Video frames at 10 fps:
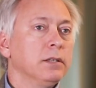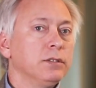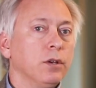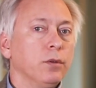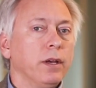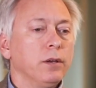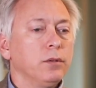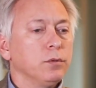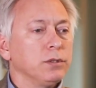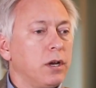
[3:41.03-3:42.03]
So
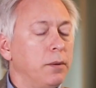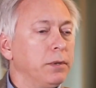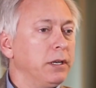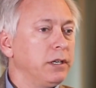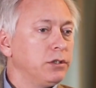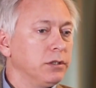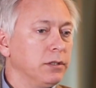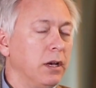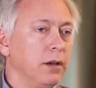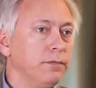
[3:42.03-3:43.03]
there was a combination
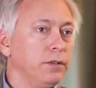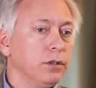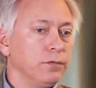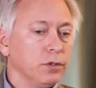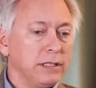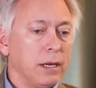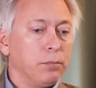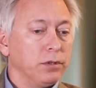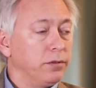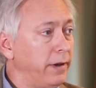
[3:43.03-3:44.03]
of, for
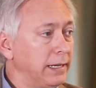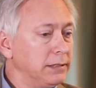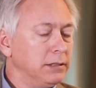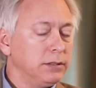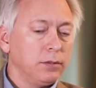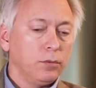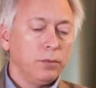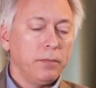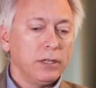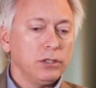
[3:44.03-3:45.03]
example, devices that we
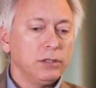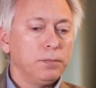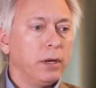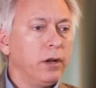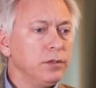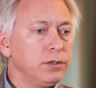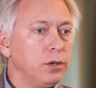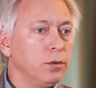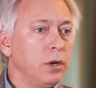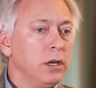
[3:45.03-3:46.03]
mentioned, but
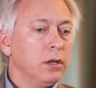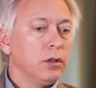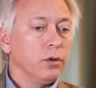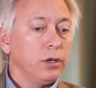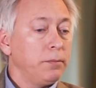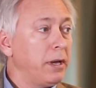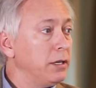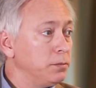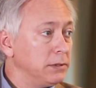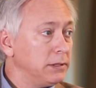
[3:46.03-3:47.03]
also learning
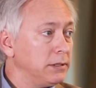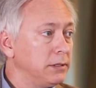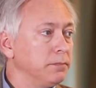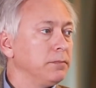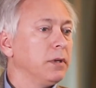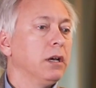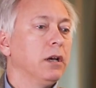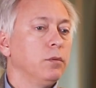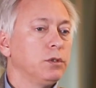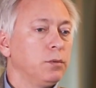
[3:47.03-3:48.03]
management system,
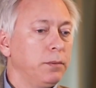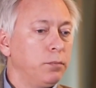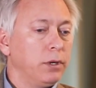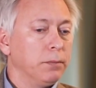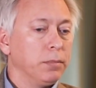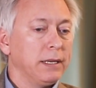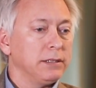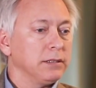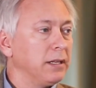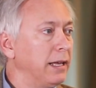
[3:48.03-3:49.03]
which we put in
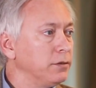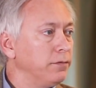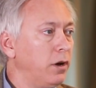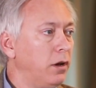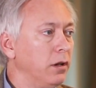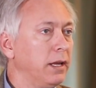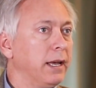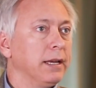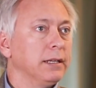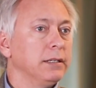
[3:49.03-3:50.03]
place this last fall.
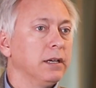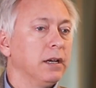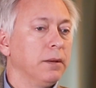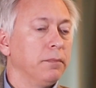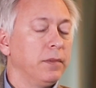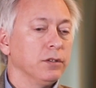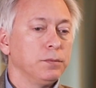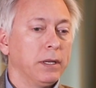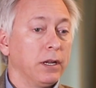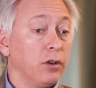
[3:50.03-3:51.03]
And there's
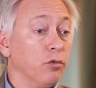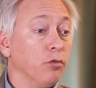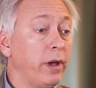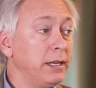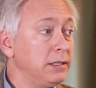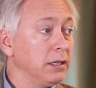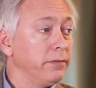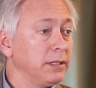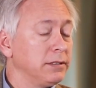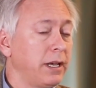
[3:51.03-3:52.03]
been a great deal
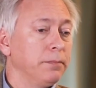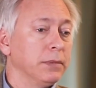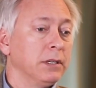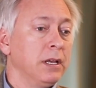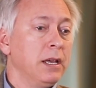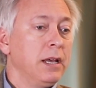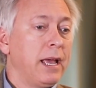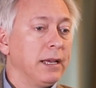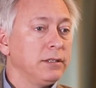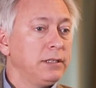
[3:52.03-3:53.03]
of excitement
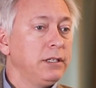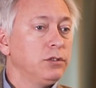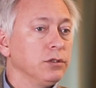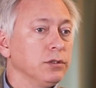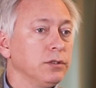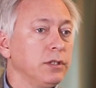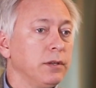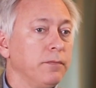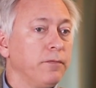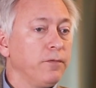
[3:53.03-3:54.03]
as teachers
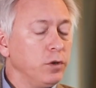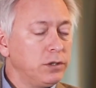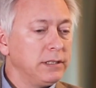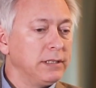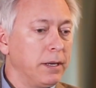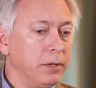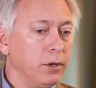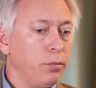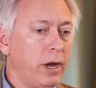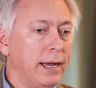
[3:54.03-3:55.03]
first examine
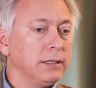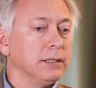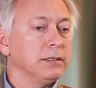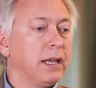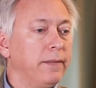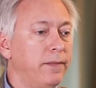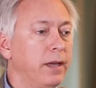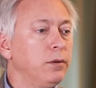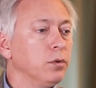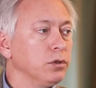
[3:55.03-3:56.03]
their practice and
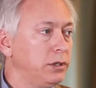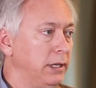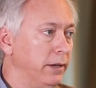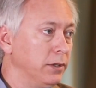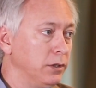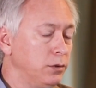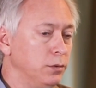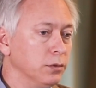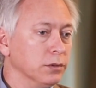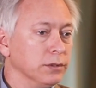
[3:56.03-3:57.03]
then we're given the
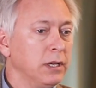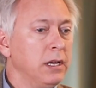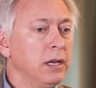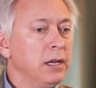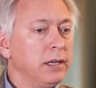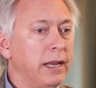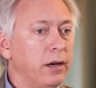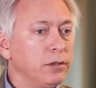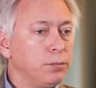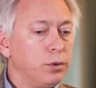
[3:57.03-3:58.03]
tools
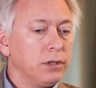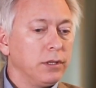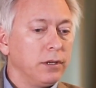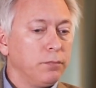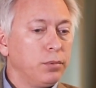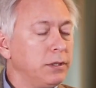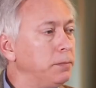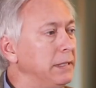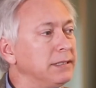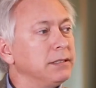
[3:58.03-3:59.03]
now to put the
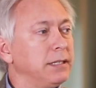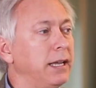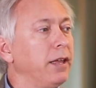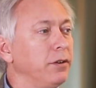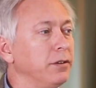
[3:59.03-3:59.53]
pieces together.